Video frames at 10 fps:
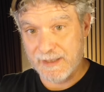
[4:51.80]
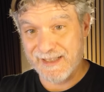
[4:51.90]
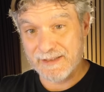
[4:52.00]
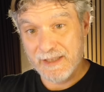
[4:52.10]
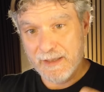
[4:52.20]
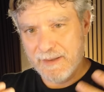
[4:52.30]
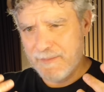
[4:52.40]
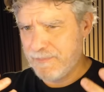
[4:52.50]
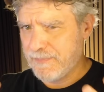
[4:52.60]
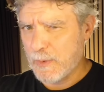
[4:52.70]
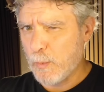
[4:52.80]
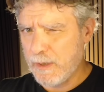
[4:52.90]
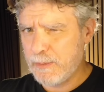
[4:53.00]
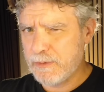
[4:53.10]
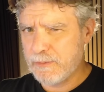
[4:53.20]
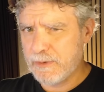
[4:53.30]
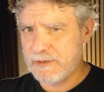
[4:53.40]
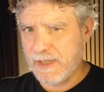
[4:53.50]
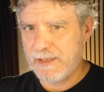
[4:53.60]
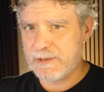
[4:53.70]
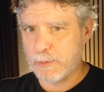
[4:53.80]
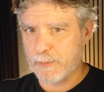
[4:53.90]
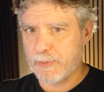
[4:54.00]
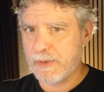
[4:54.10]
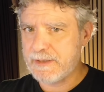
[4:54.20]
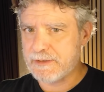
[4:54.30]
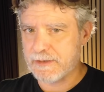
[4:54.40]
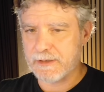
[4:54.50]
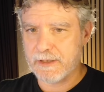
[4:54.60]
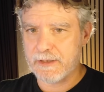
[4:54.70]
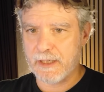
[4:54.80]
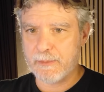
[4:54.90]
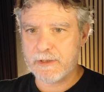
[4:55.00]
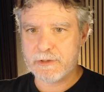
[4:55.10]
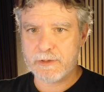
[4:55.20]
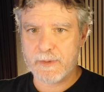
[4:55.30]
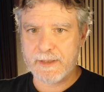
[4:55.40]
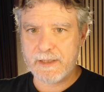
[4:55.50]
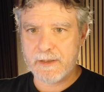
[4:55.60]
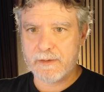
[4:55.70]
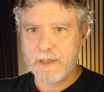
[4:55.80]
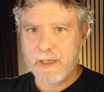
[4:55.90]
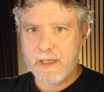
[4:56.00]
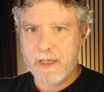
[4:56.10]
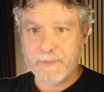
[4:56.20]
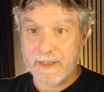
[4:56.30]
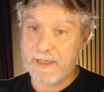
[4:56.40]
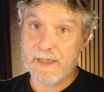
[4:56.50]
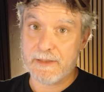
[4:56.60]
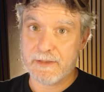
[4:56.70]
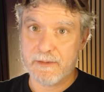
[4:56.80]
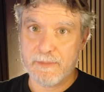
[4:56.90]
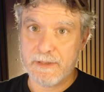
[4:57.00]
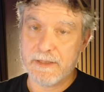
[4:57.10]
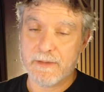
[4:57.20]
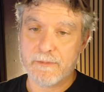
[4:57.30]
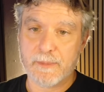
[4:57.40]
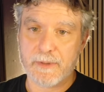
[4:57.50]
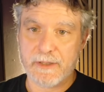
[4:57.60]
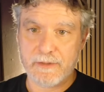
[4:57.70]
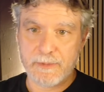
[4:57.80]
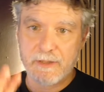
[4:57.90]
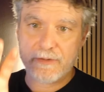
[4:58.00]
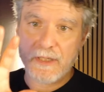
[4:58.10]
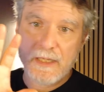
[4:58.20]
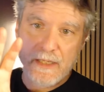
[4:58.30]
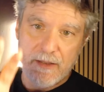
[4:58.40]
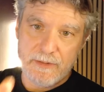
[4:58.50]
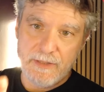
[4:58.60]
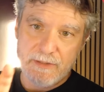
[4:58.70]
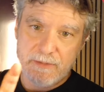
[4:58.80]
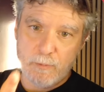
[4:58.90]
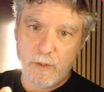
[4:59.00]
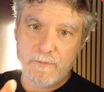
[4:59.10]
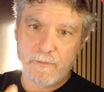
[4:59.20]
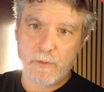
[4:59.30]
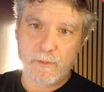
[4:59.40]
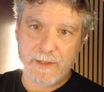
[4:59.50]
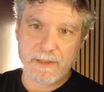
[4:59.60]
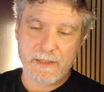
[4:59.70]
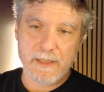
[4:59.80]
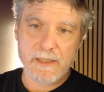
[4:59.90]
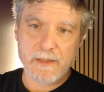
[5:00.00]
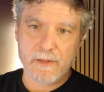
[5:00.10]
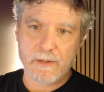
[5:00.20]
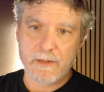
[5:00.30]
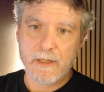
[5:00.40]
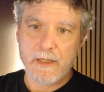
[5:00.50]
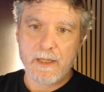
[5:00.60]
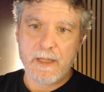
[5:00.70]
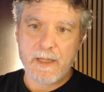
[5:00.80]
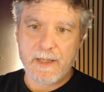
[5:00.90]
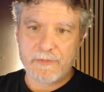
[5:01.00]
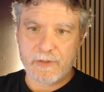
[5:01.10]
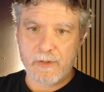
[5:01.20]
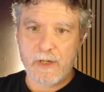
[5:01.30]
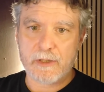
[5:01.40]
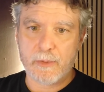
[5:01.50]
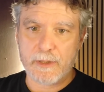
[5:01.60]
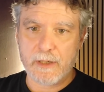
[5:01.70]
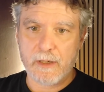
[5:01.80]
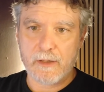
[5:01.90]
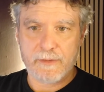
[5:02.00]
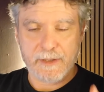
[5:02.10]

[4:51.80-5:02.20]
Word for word: and what it would really take to replace it. And I'm going to show you right here, it can't be replaced because this workflow right here has a lot going on